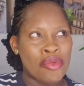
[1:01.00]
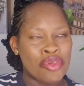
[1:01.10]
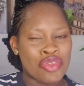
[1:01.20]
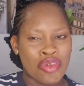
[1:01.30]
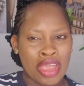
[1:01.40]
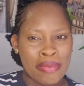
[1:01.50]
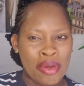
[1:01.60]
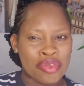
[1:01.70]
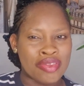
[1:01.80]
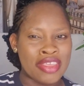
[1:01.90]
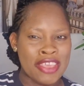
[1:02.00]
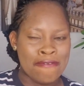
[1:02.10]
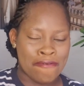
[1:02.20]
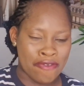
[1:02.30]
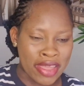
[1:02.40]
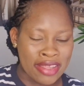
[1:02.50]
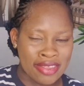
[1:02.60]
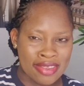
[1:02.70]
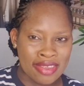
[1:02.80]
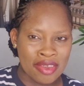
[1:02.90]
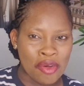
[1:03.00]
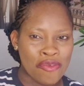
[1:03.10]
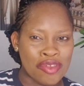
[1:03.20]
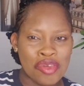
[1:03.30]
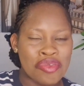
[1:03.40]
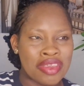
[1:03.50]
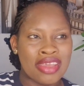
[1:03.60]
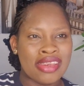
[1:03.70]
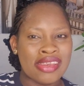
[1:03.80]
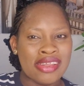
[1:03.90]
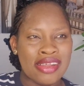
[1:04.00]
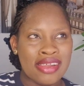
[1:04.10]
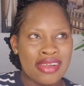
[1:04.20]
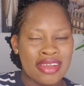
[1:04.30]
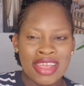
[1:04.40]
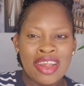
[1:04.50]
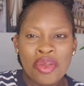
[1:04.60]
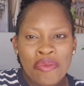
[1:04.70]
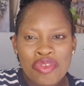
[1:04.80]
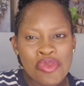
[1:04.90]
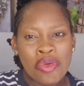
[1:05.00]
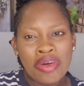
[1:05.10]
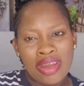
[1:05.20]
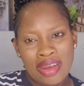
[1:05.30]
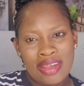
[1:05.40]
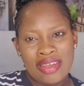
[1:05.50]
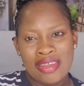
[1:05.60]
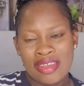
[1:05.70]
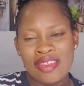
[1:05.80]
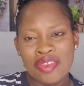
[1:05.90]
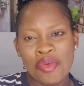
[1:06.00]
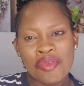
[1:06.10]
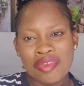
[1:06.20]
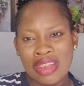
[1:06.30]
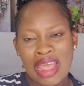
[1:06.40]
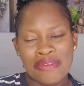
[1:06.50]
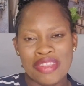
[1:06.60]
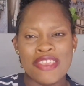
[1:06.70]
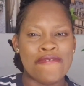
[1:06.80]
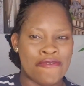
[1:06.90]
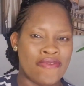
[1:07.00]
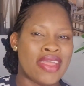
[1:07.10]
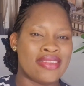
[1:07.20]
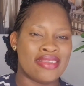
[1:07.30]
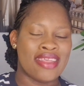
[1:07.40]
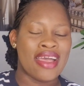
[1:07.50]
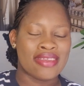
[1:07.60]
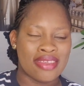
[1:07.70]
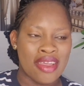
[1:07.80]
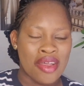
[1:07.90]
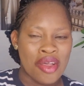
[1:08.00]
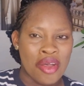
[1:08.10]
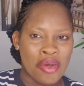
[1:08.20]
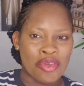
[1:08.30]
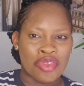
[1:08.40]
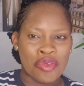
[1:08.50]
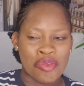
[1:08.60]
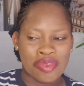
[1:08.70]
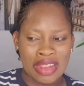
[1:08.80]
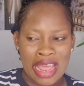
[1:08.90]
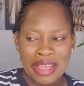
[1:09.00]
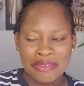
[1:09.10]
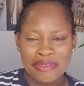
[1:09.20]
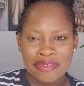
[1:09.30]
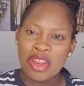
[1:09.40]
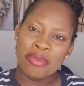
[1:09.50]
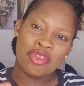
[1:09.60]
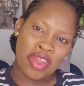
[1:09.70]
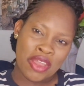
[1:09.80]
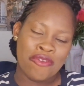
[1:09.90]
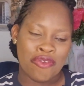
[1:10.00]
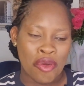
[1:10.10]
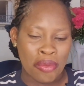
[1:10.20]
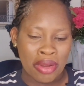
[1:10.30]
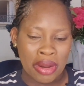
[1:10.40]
to talk about the effects of losing a loved one in someone's life, the effect it has on someone's life. I'm going to be talking from